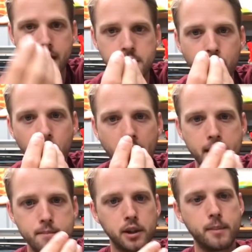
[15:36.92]
got an
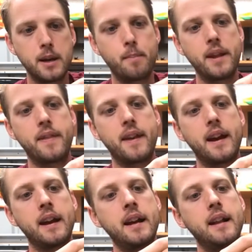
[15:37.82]
8mm bit
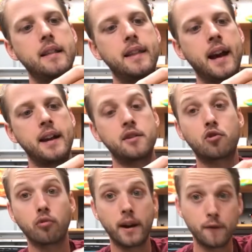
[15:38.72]
there. That is
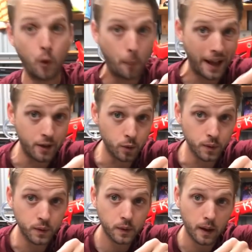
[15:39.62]
great for
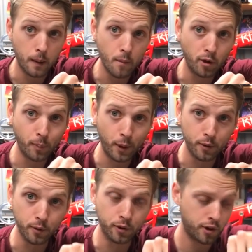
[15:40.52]
pedals. Most
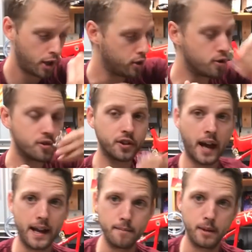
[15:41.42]
pedals use an
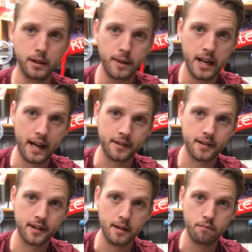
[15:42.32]
8mm hex
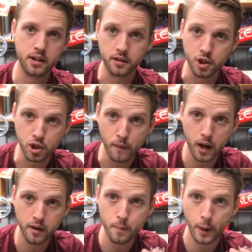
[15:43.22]
key, particularly
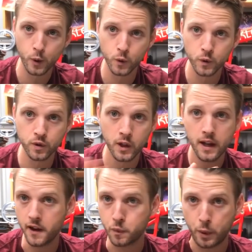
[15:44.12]
Shimano pedals,
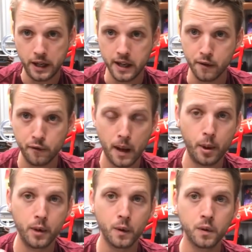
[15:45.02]
SPD and flat
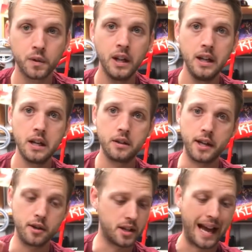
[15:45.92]
pedals. They
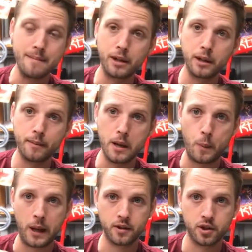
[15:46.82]
use an 8mm
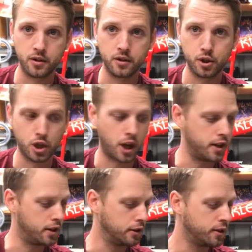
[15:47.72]
bit to tighten
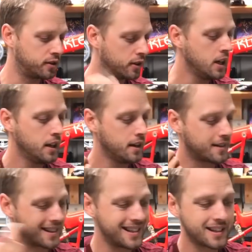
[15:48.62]
and loosen. So
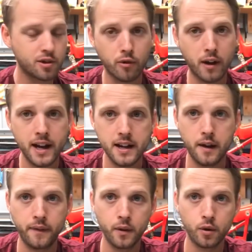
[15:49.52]
this is great
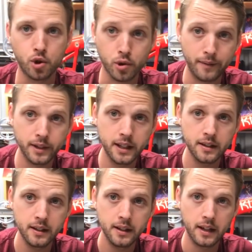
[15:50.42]
if you're traveling
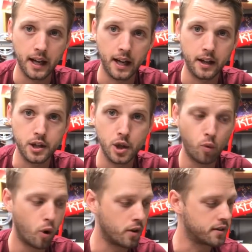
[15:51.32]
and you
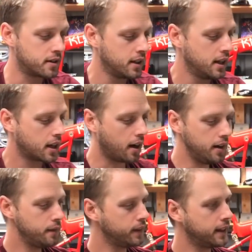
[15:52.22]
want kind
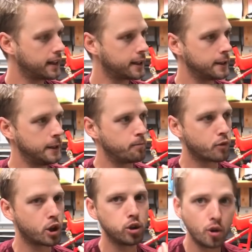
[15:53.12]
of like
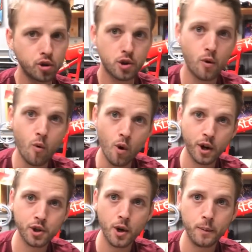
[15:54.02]
close to a
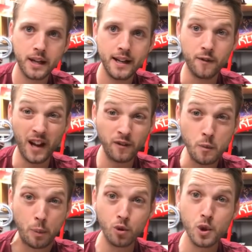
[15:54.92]
workshop kit. If you have to
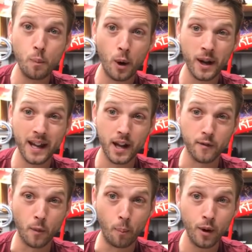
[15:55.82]
build your bike out of a
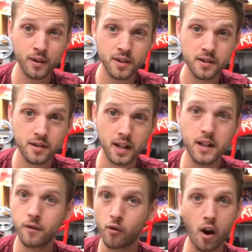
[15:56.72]
box, say
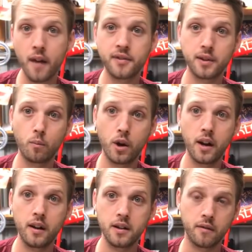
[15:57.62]
you've arrived
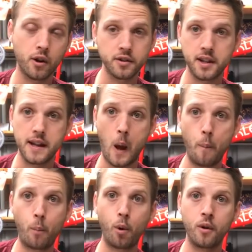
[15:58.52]
somewhere, you've got to the
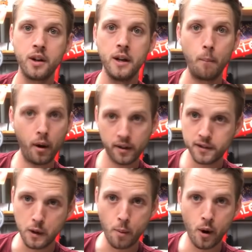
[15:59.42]
airport, bike's in
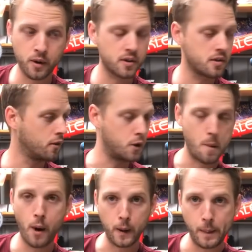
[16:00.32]
a box or your
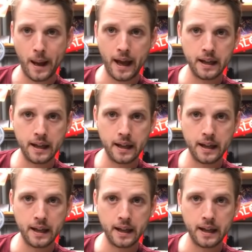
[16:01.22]
bike bag,